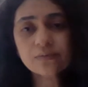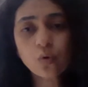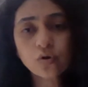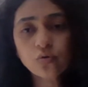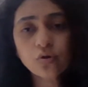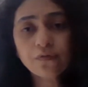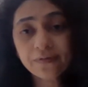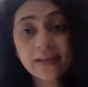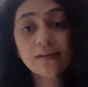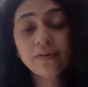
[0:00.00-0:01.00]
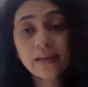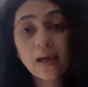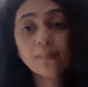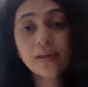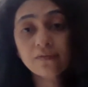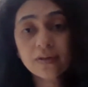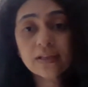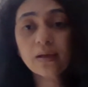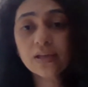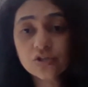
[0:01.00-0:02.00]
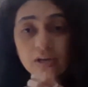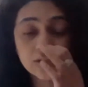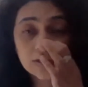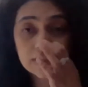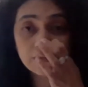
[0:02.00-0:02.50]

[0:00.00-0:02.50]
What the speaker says: what do you feel when I'm giving the injections?